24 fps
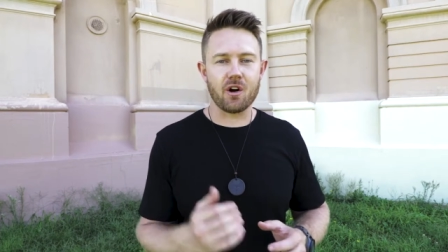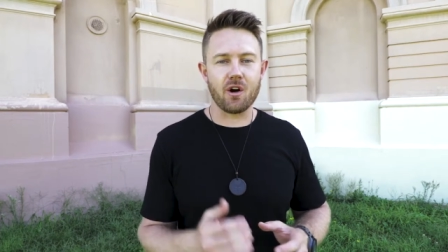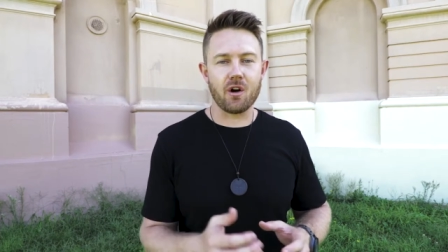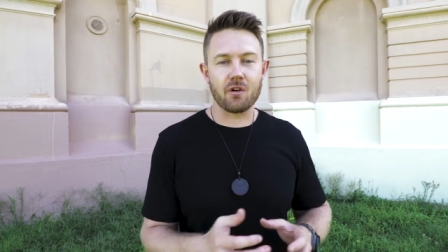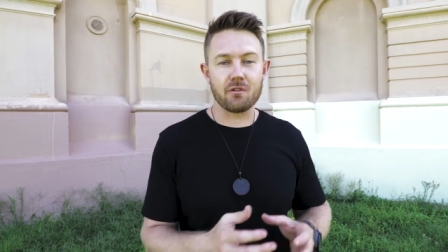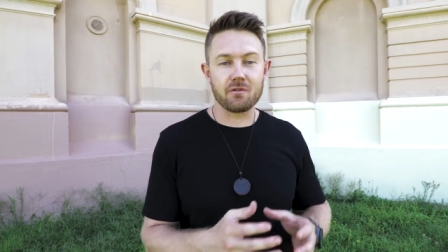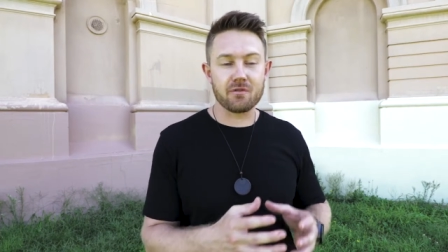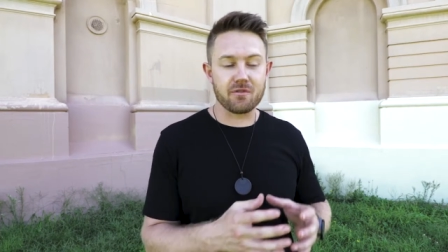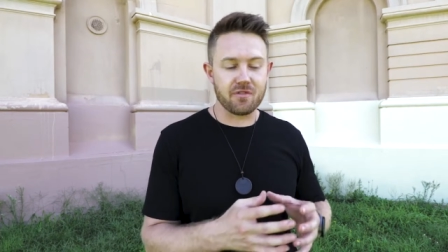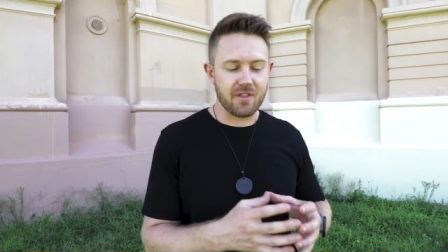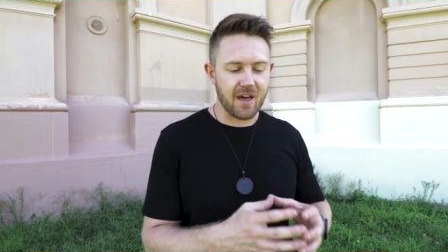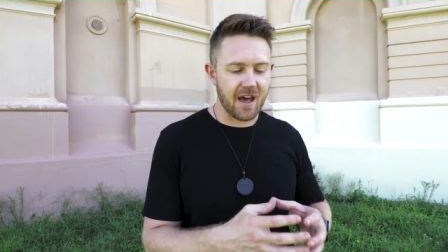
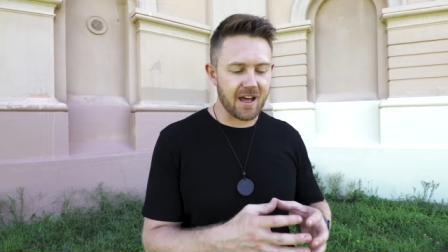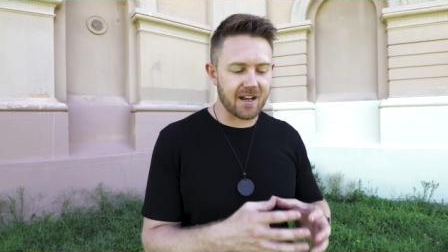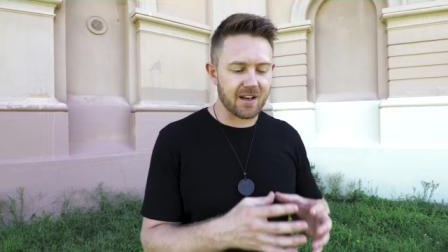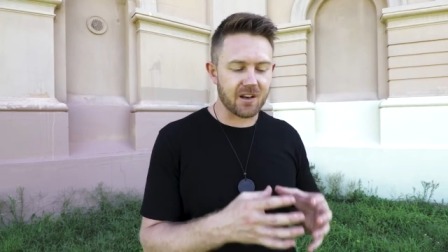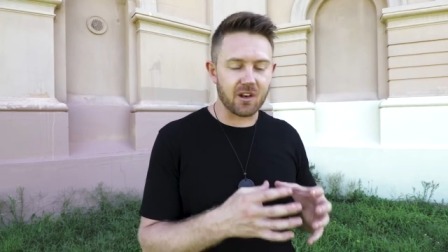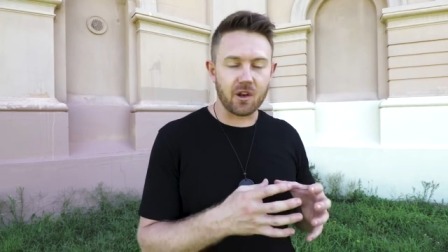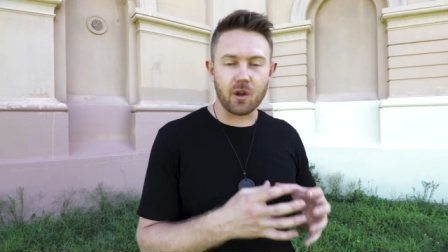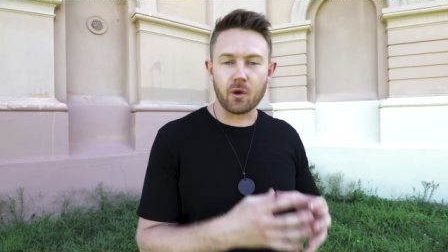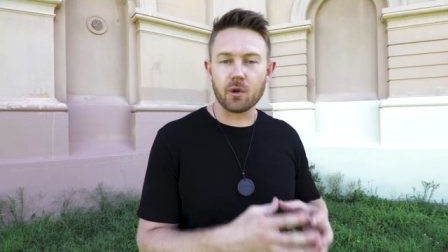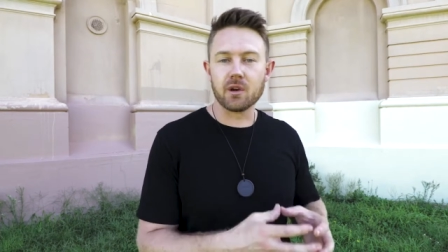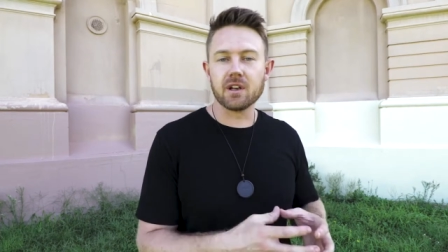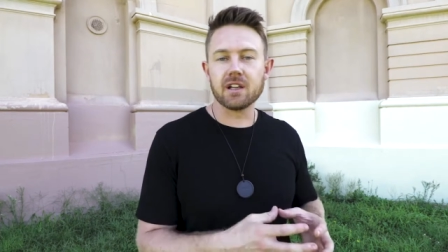of that
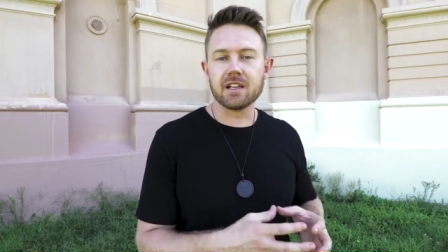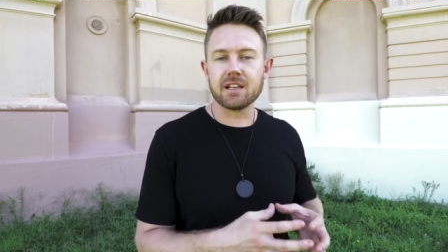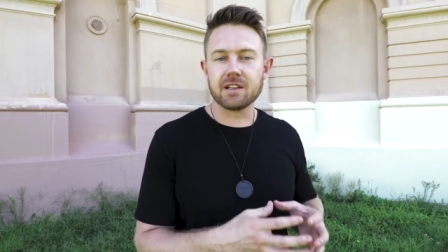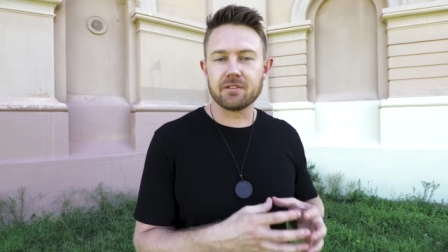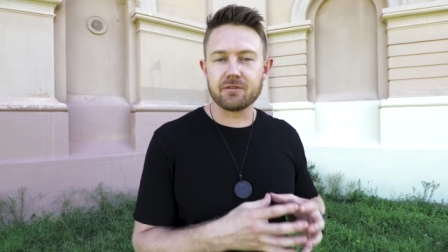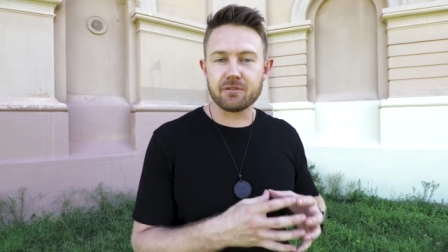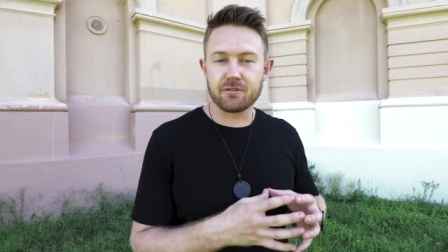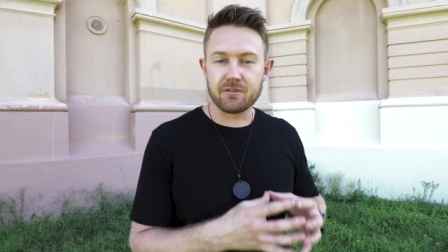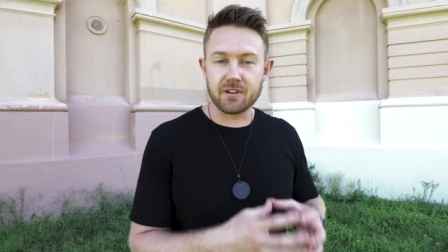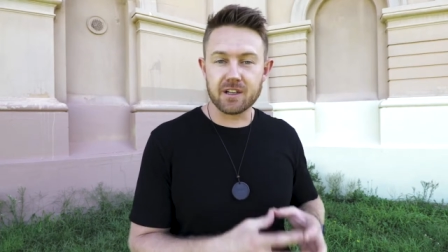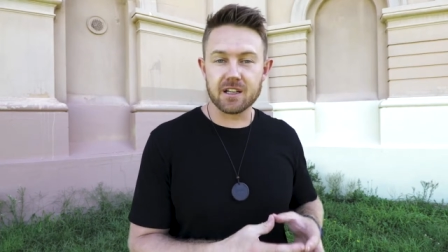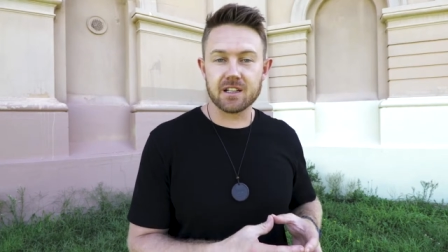lonely
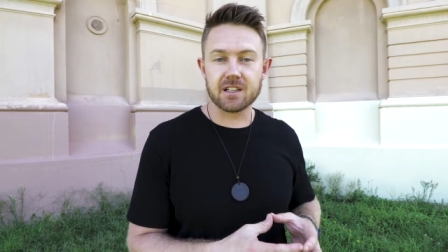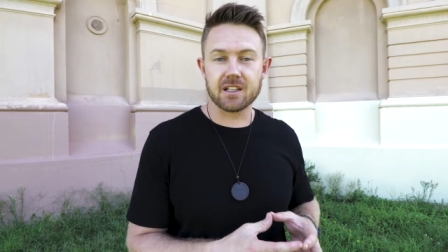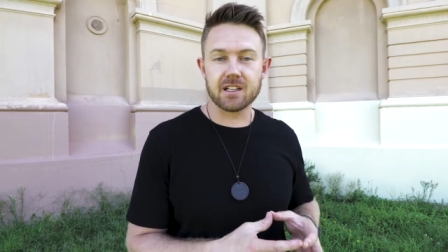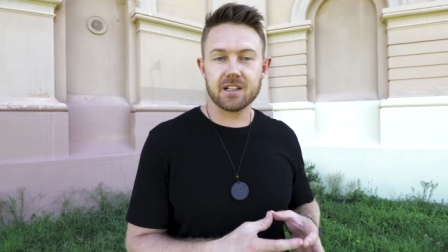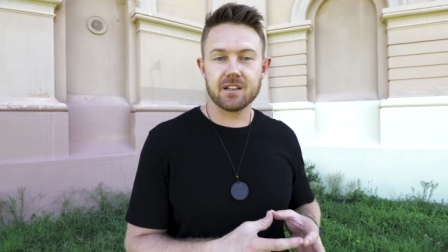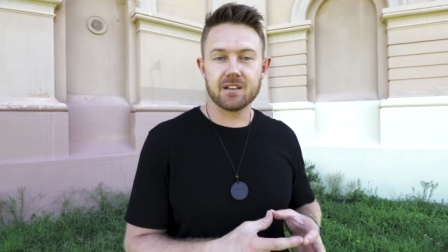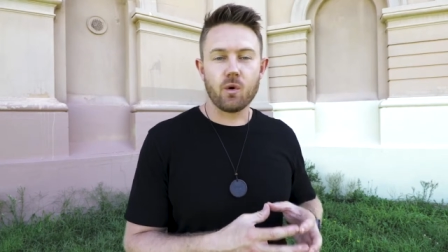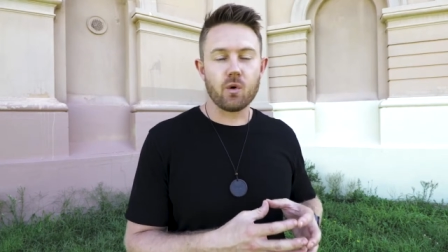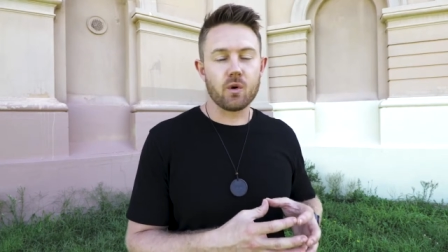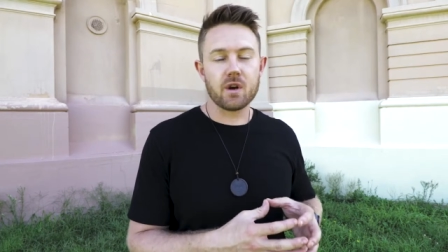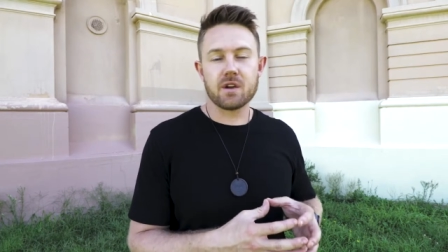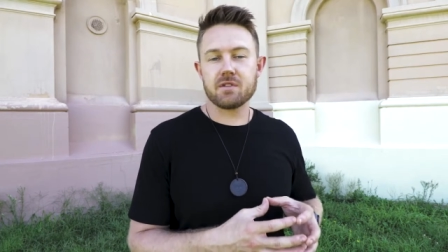
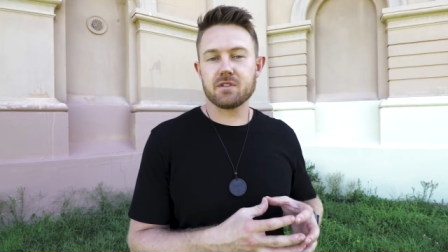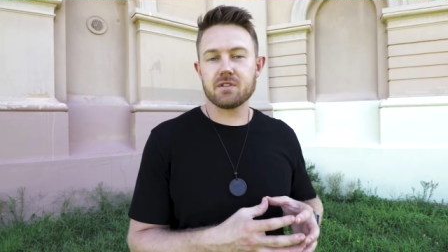feeling, or